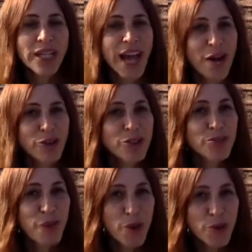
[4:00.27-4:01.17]
allow
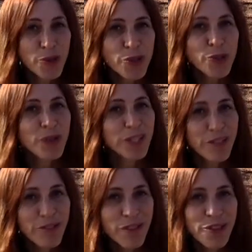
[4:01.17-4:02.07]
smokers who
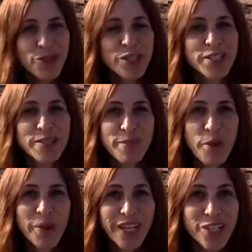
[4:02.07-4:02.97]
live with you to
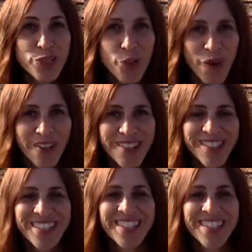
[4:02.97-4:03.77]
smoke indoors,